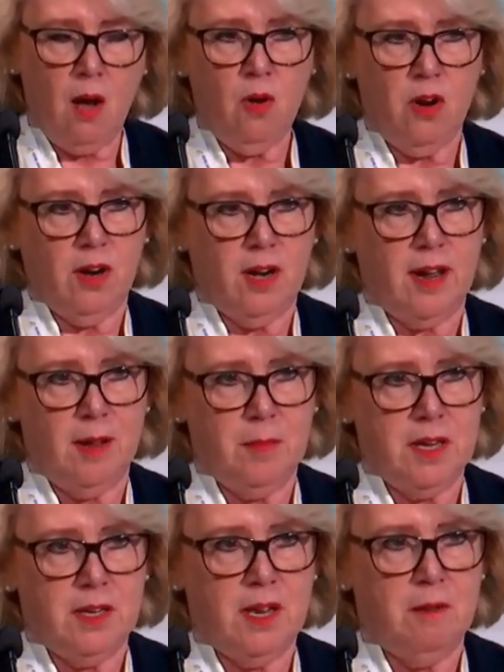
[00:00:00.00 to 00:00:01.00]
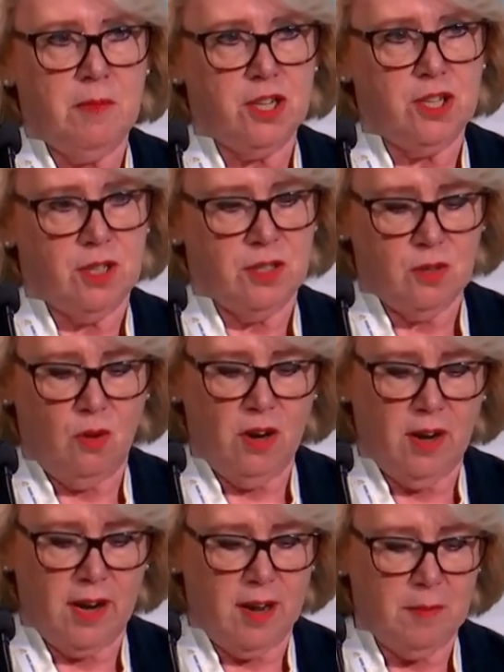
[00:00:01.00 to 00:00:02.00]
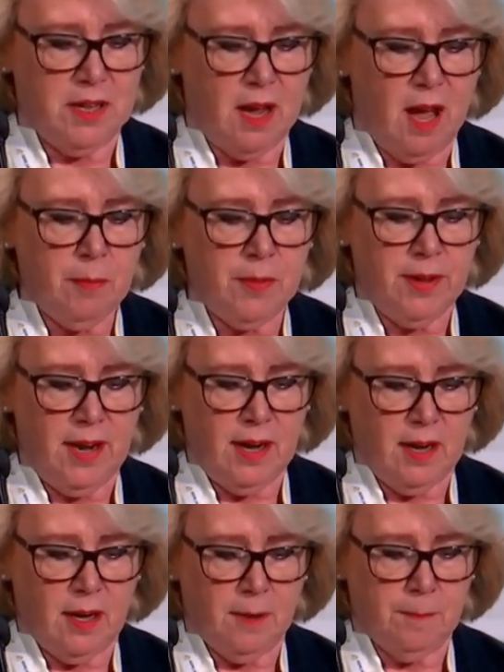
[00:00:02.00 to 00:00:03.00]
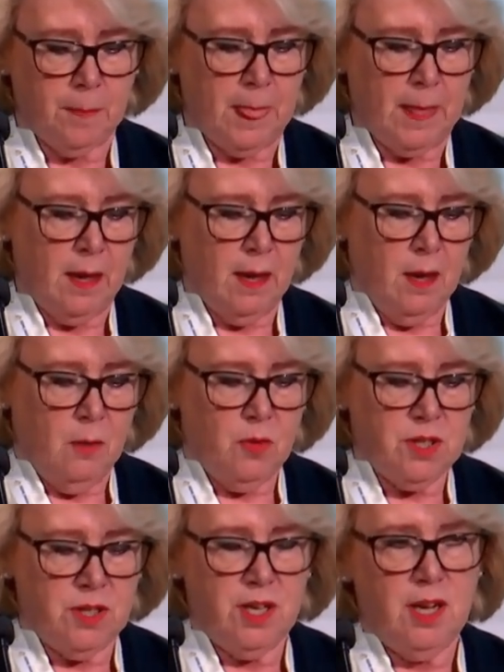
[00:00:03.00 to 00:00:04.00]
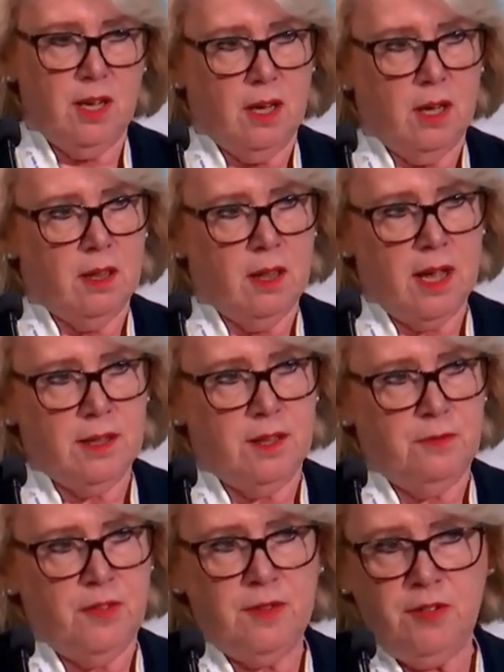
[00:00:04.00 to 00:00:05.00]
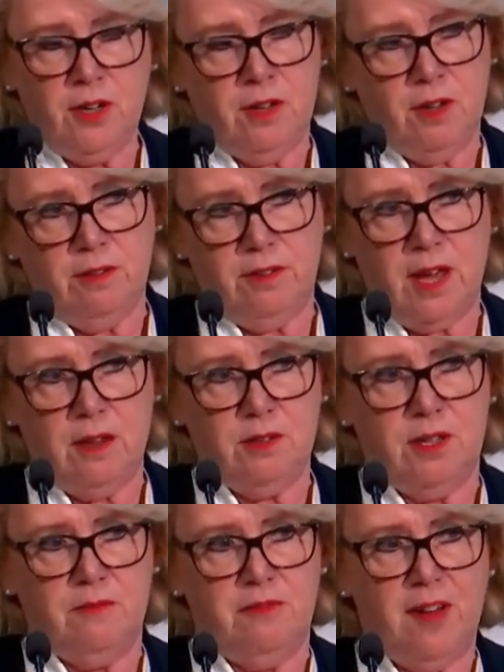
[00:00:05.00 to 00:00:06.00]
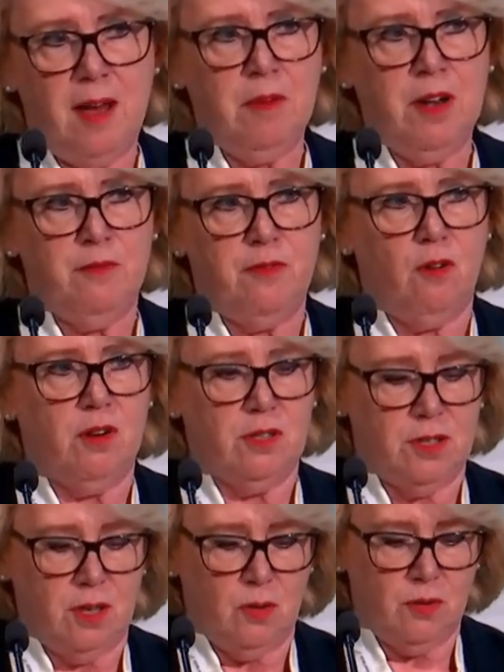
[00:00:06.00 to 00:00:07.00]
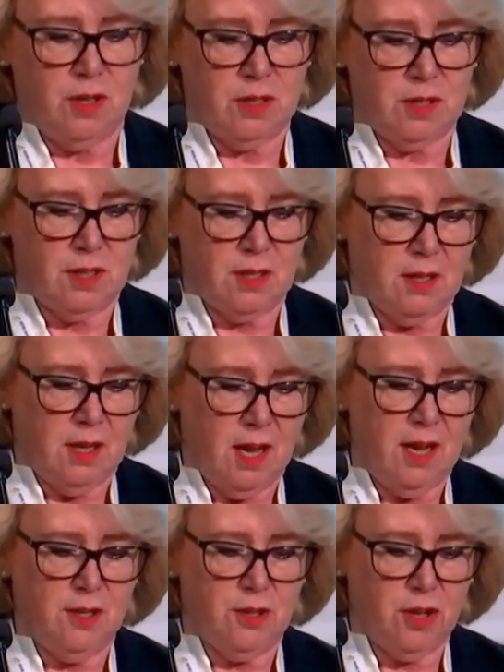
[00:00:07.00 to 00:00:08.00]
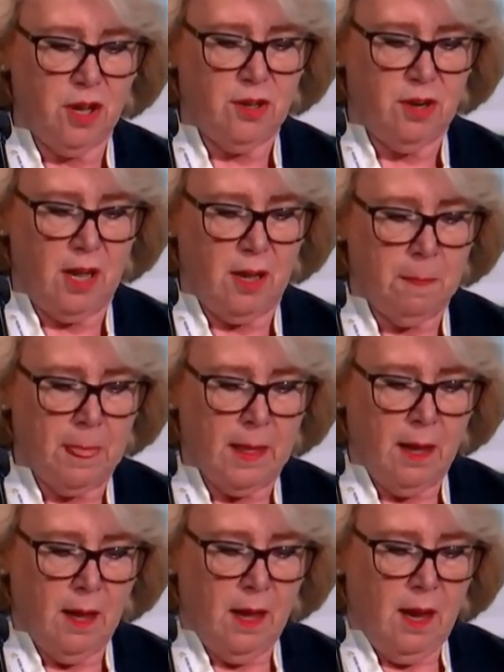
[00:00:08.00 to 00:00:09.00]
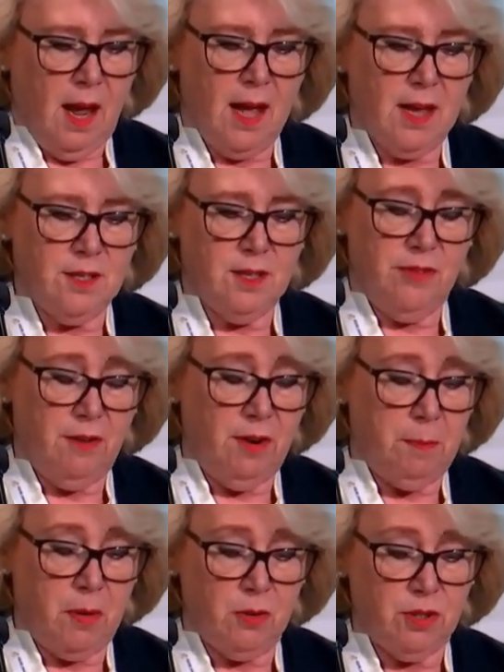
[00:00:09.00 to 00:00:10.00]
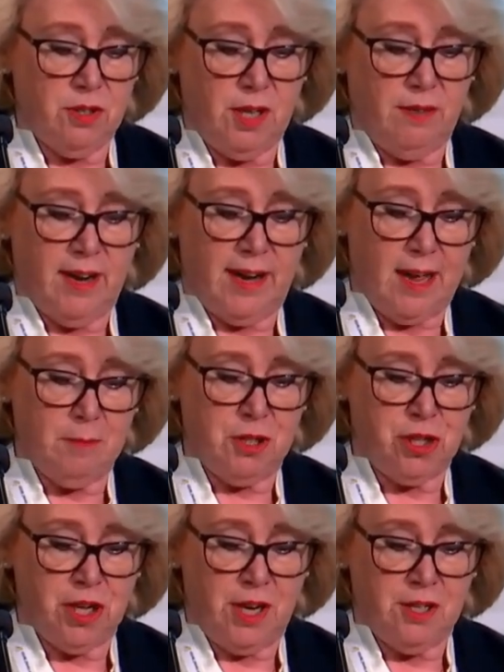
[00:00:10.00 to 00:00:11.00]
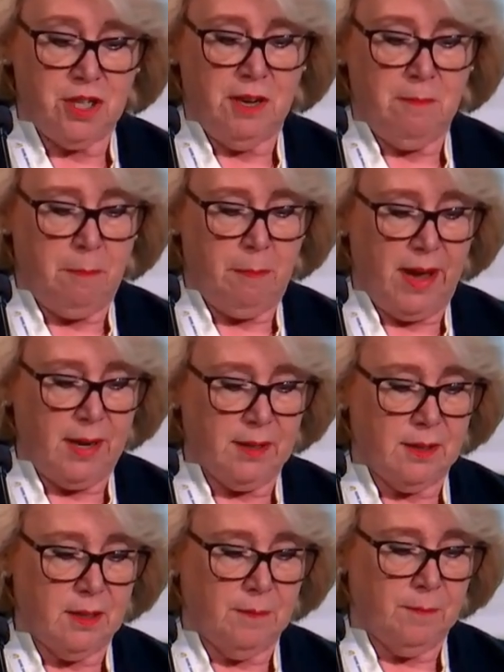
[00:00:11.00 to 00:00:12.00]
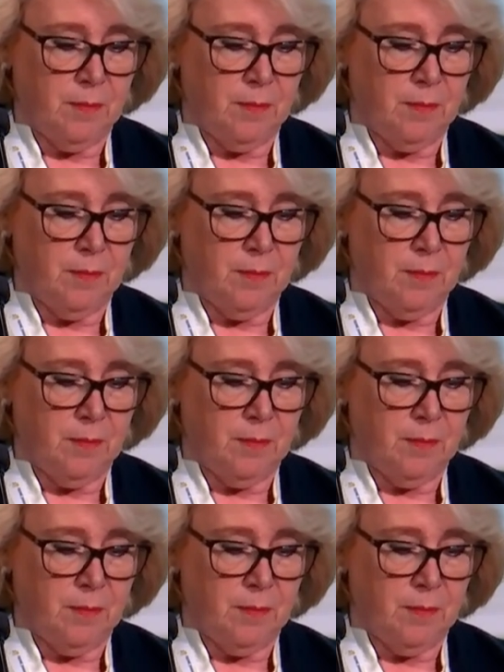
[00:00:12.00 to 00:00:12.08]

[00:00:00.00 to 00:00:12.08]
our climate emissions or climate uptake, we see that the 52,000 family forest owners in Södra has a very positive climate change impact.